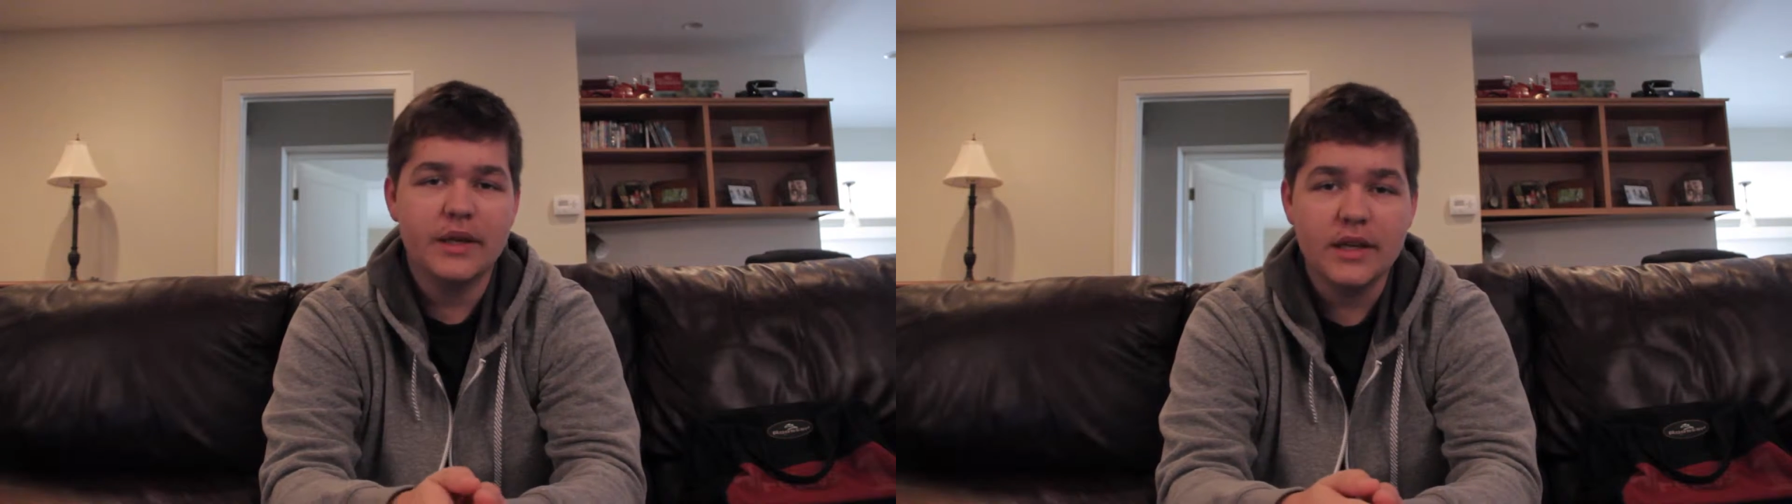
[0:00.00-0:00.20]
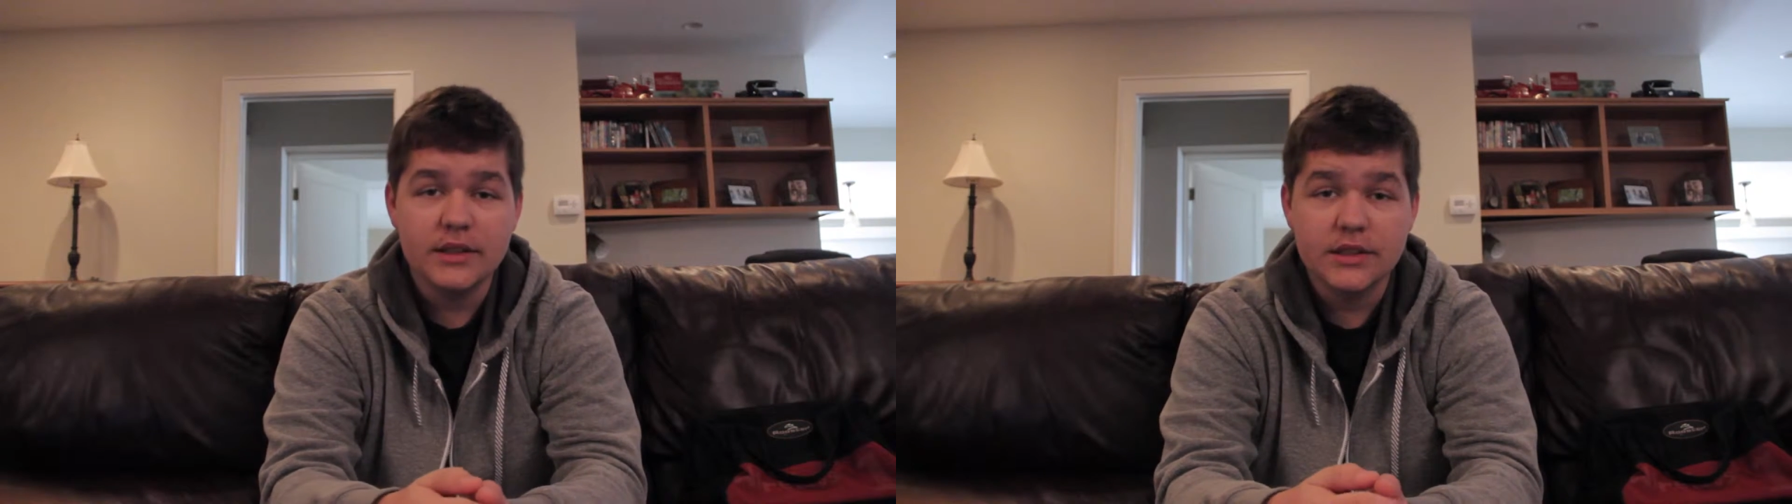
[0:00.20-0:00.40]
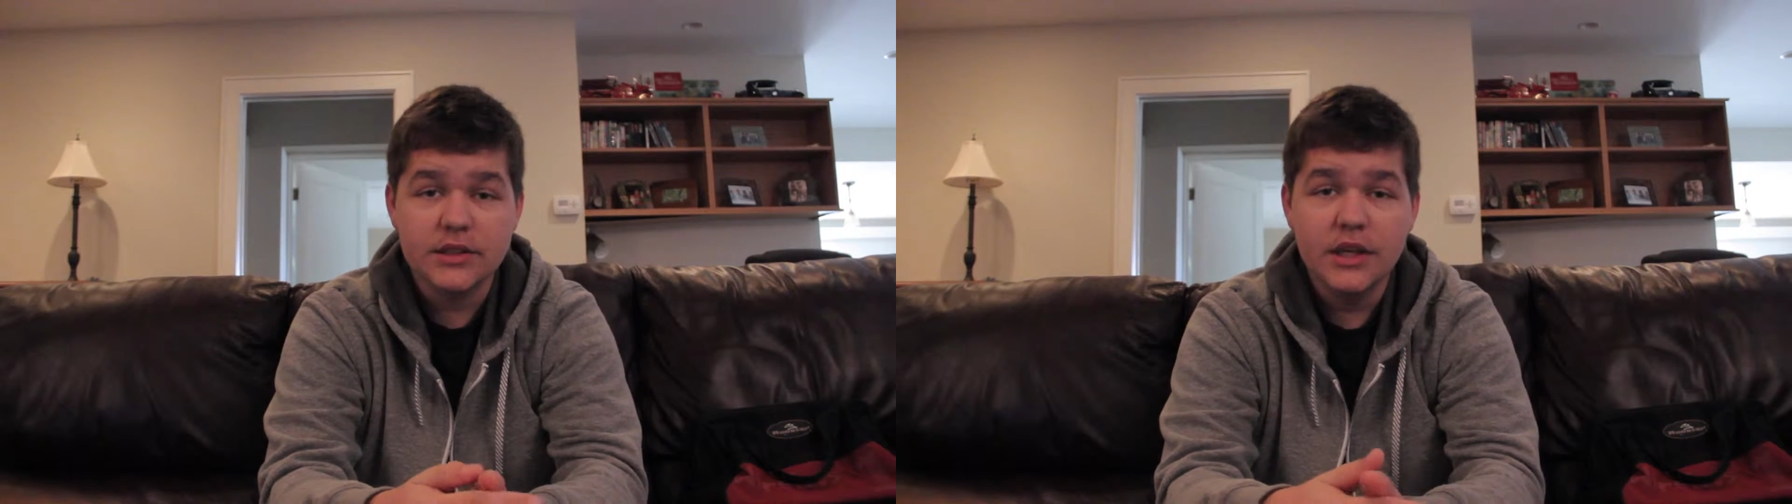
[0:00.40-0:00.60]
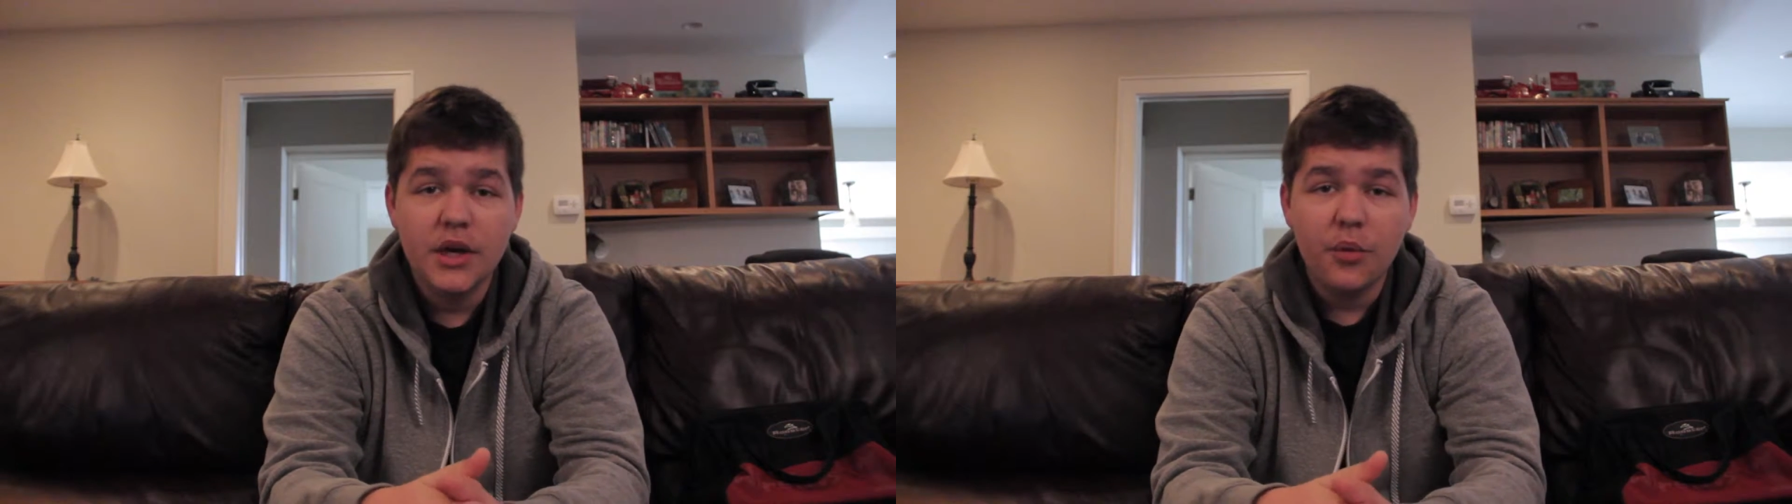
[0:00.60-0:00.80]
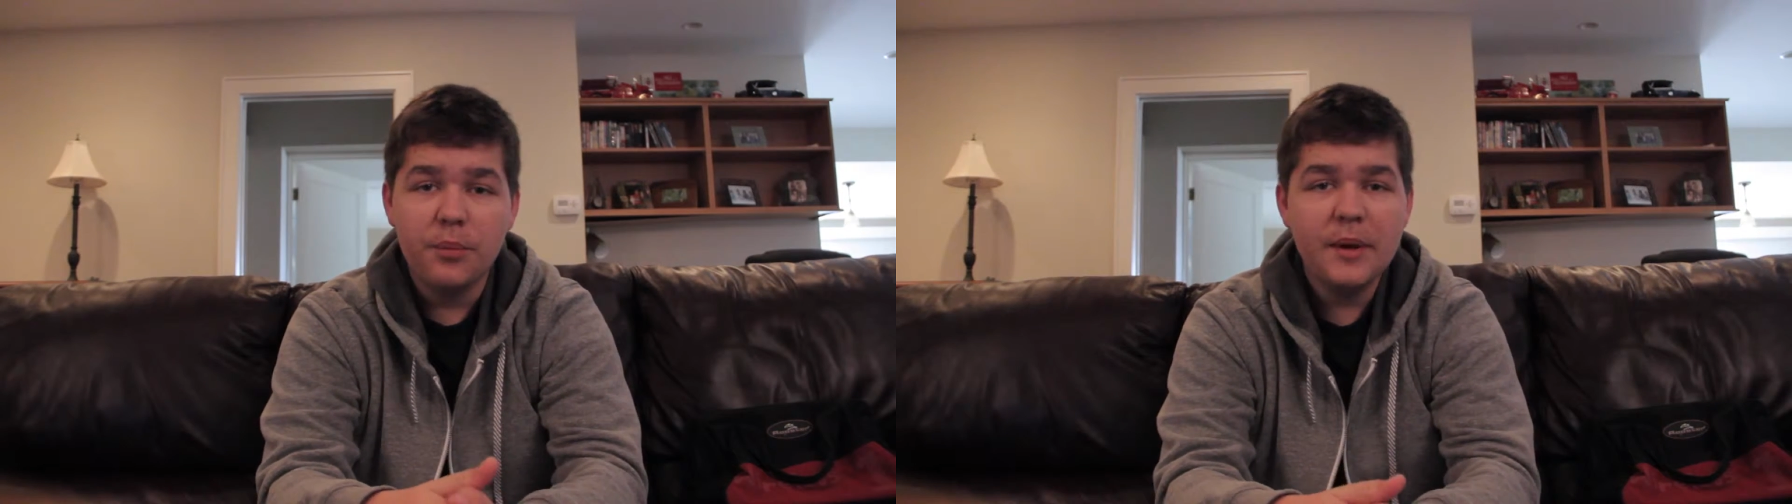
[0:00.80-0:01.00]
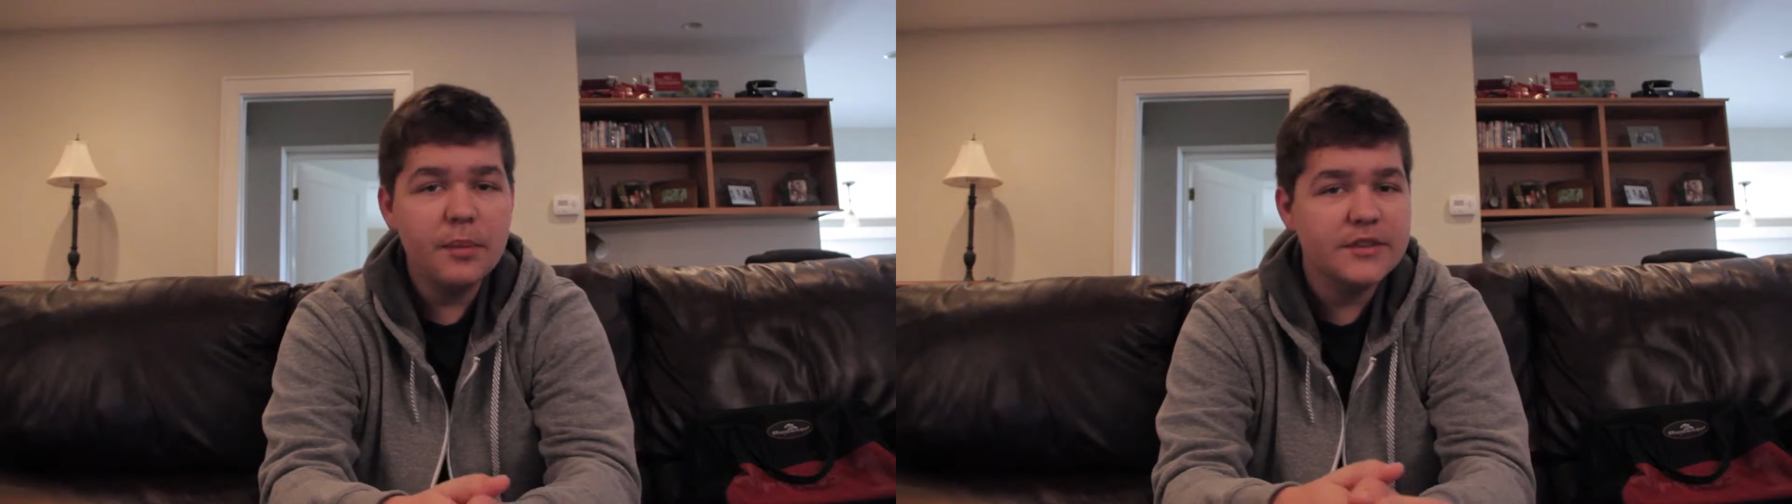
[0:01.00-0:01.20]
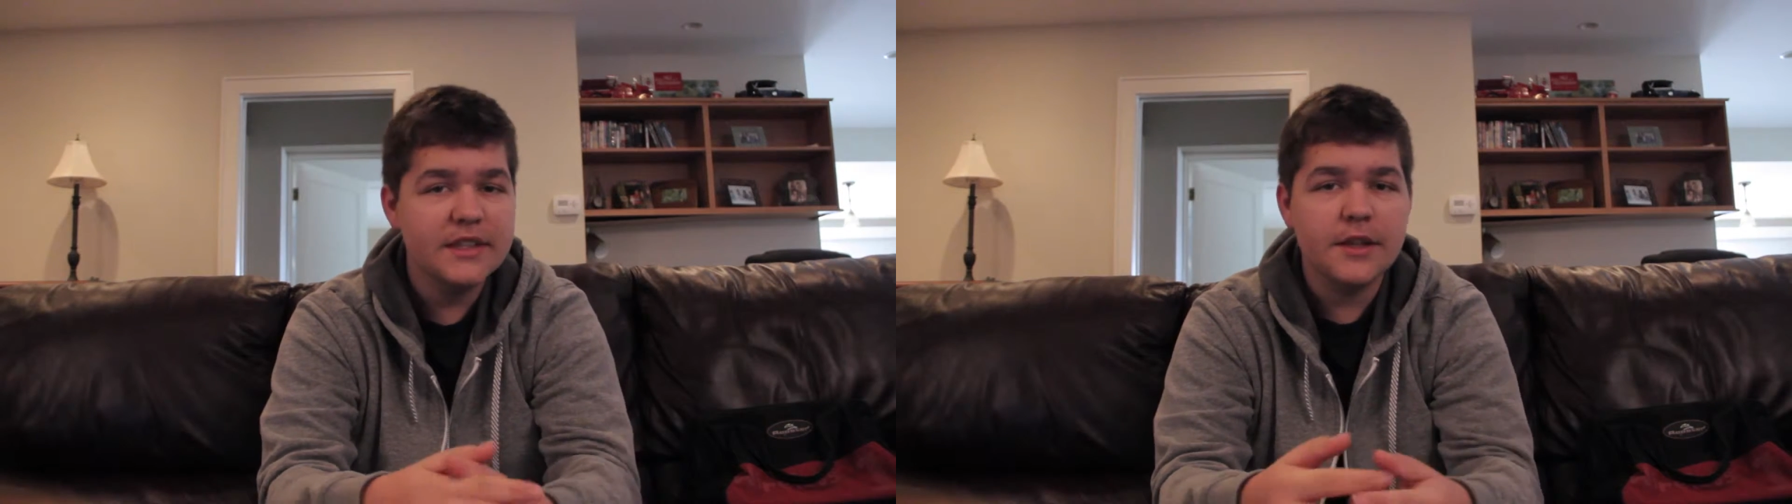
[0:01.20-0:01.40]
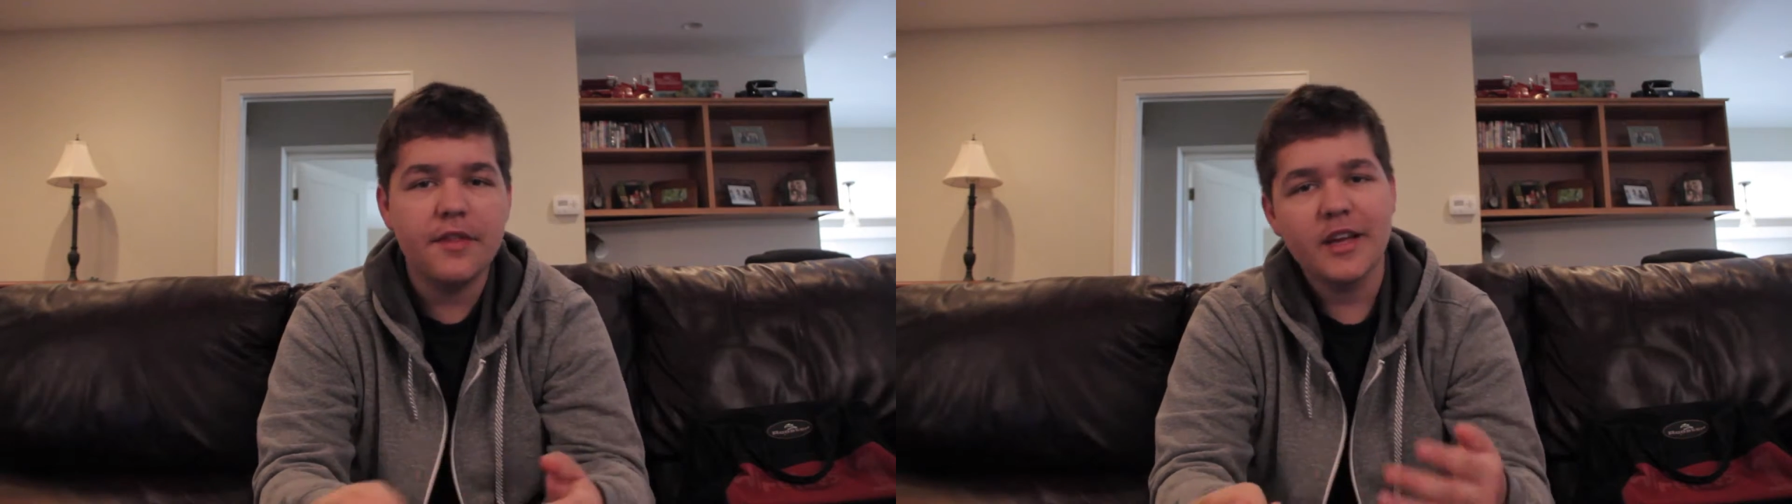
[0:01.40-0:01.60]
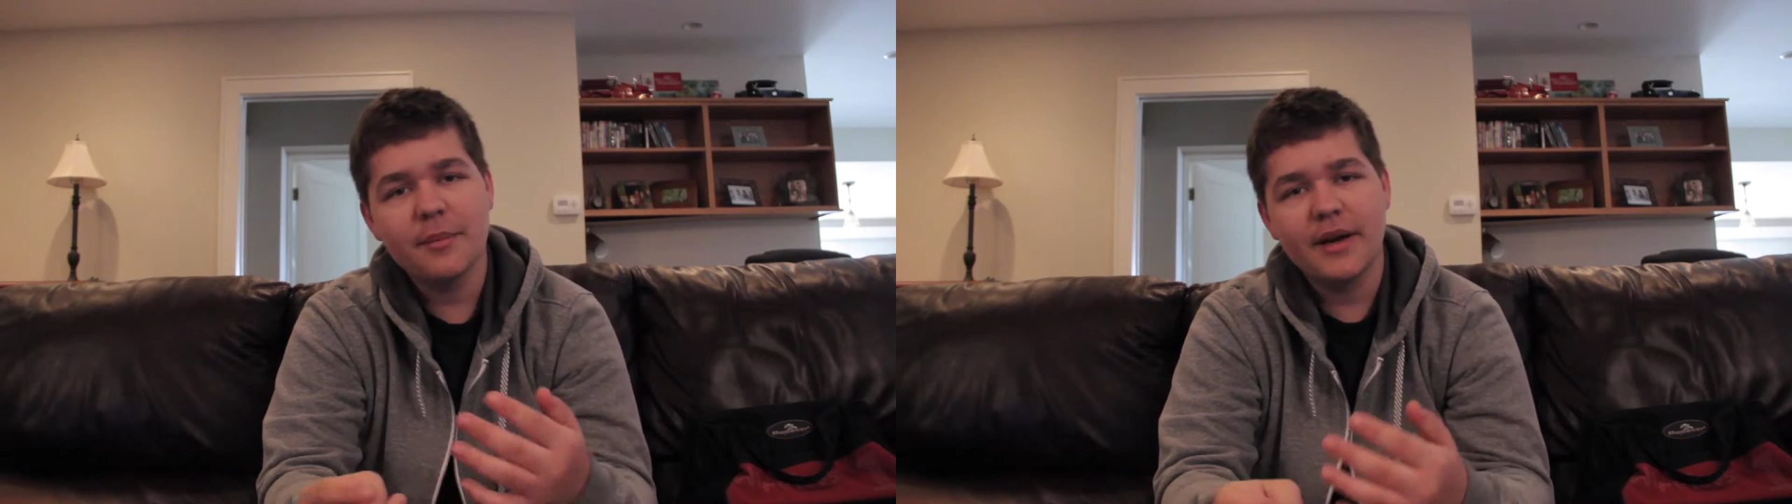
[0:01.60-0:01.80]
because when people tend to think